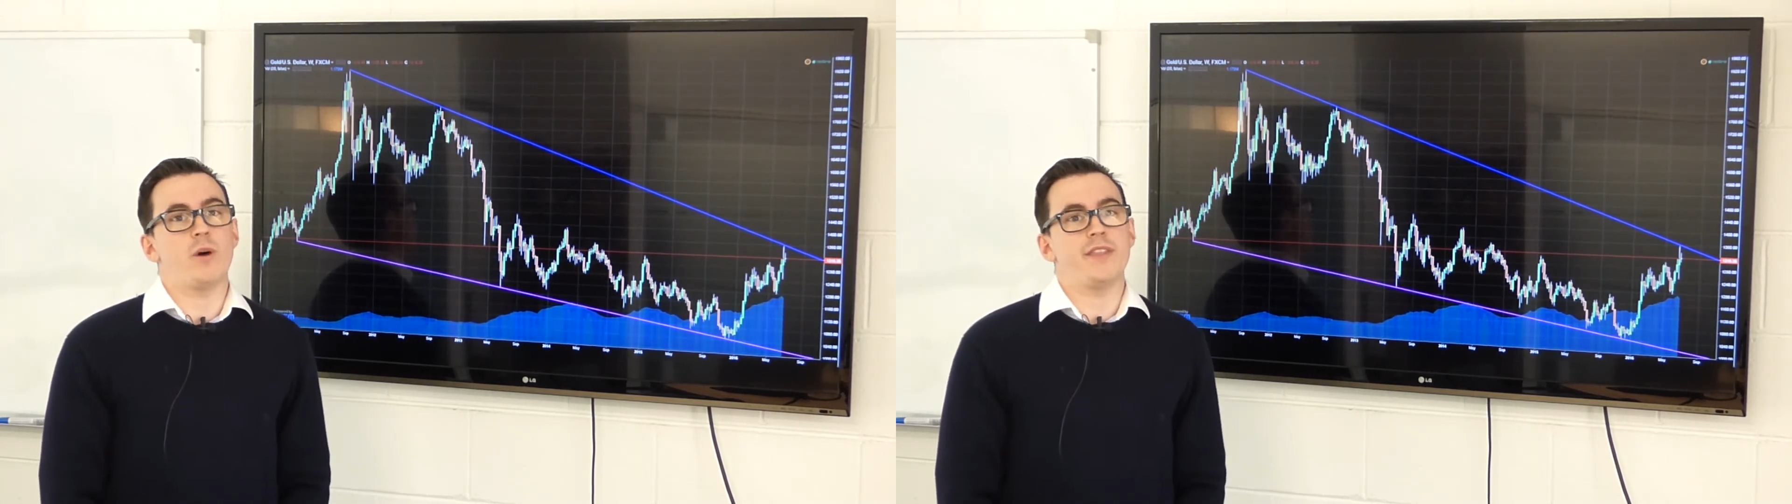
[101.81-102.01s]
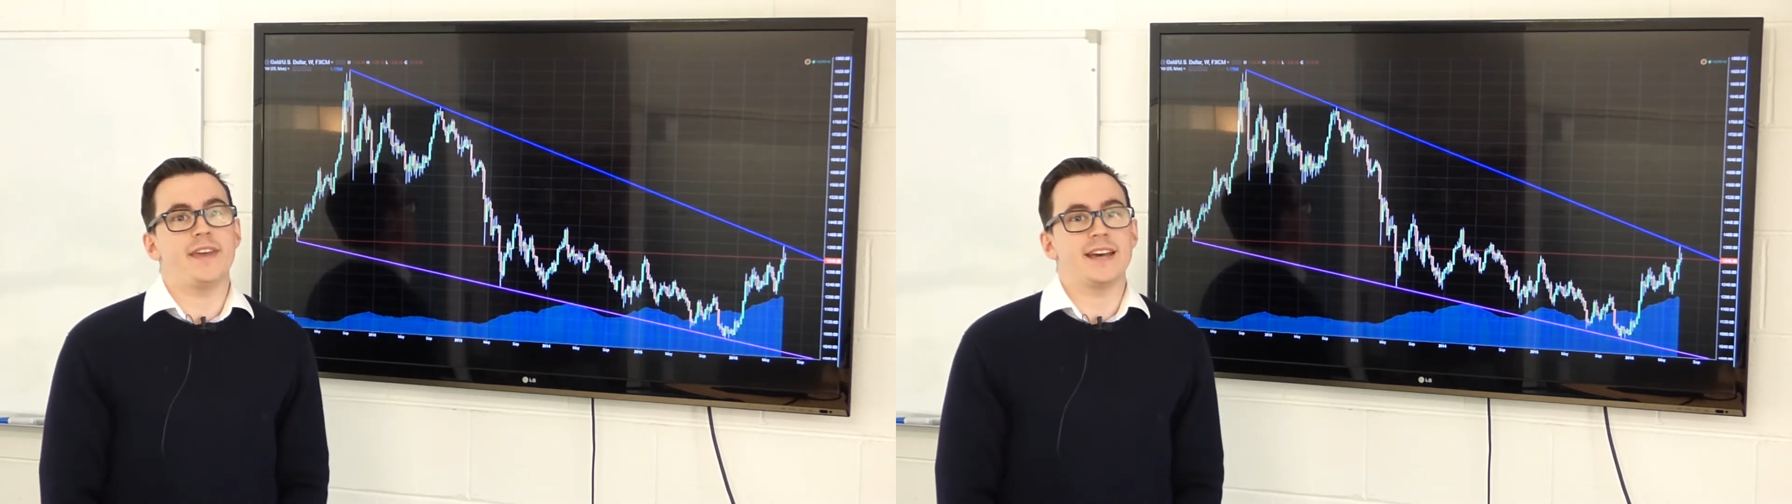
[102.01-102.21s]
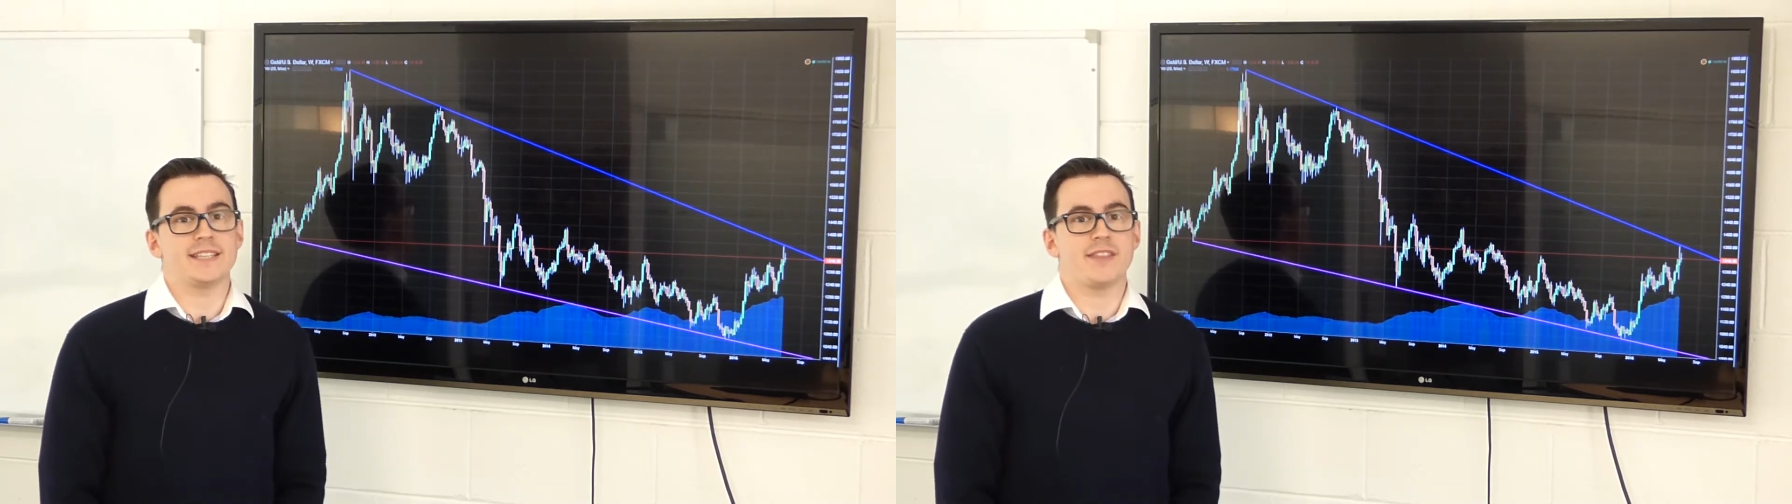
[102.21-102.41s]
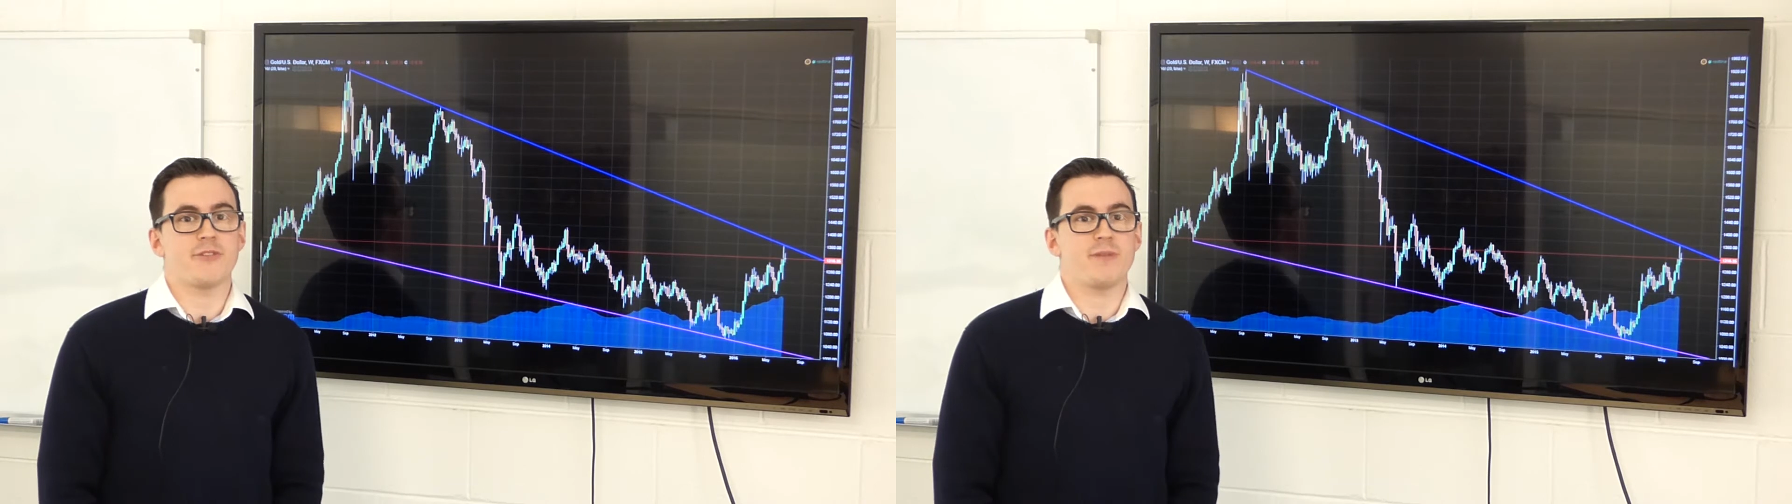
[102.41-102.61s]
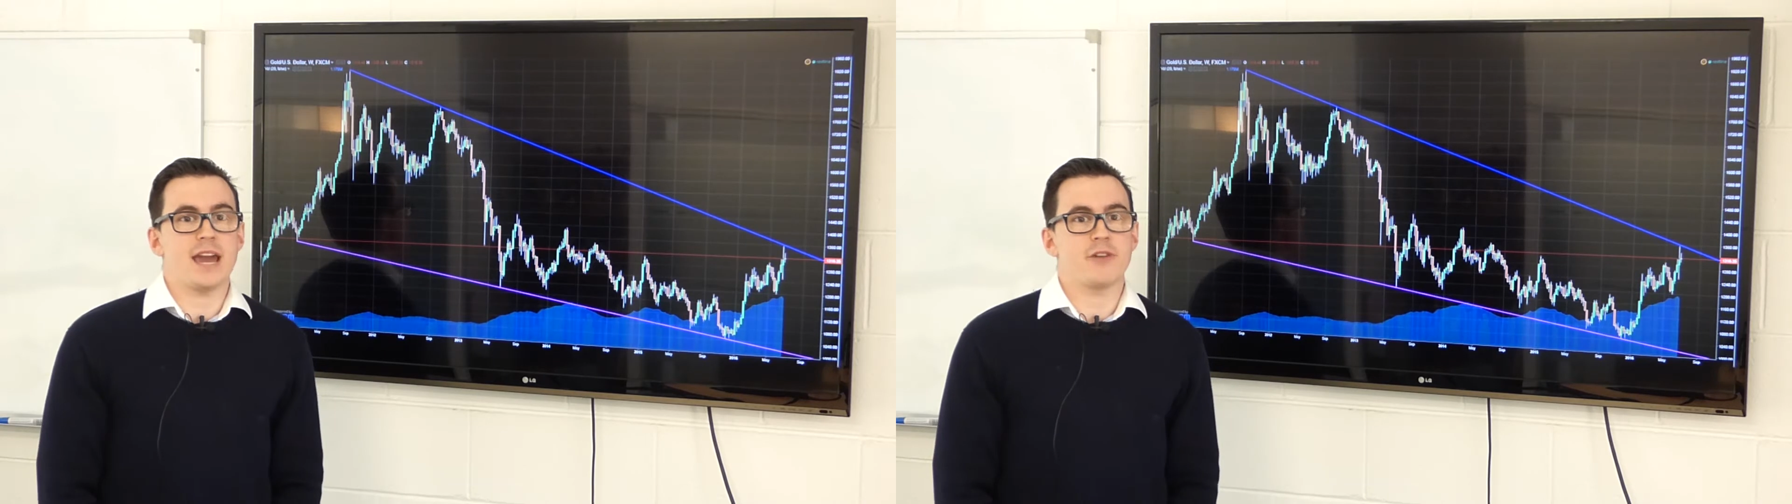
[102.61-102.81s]

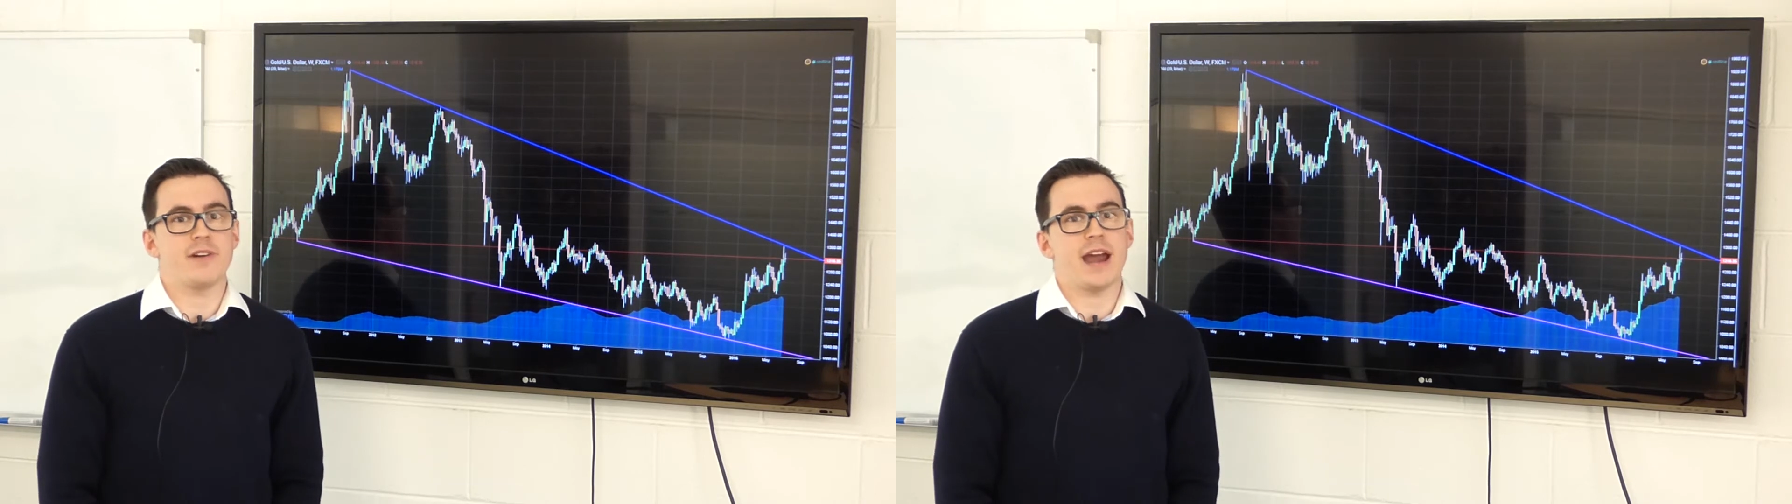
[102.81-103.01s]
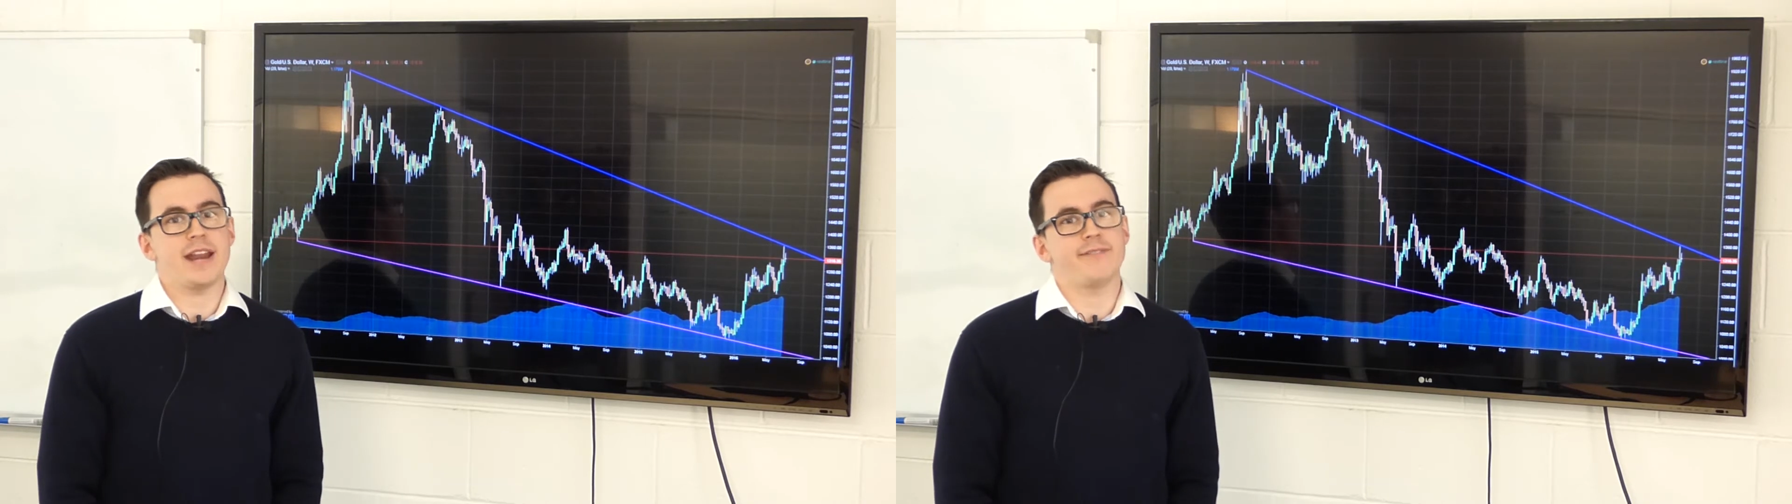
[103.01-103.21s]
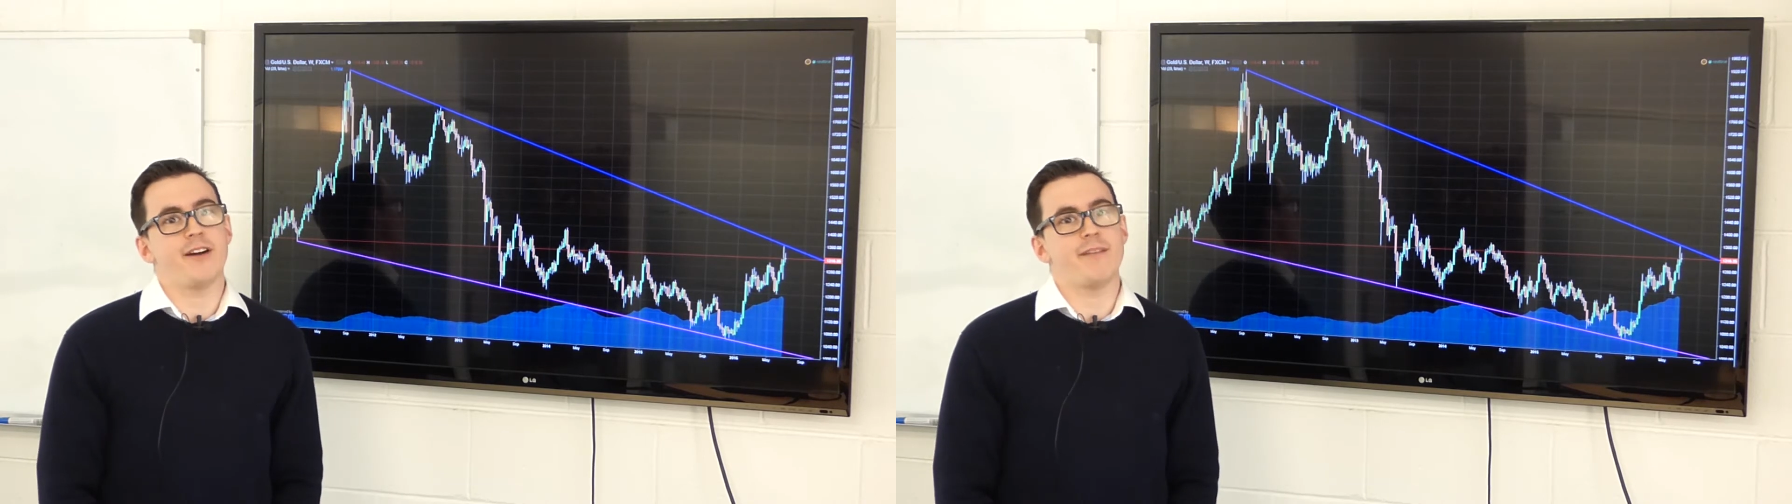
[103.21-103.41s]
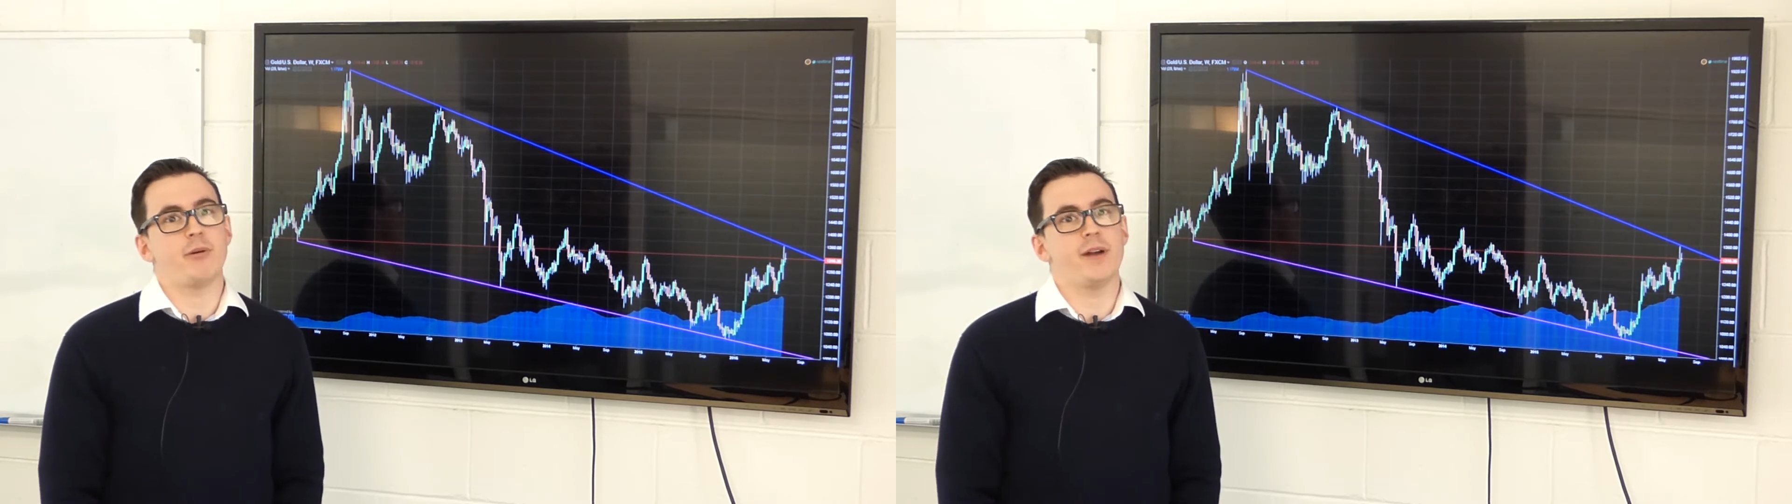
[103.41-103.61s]
$1,385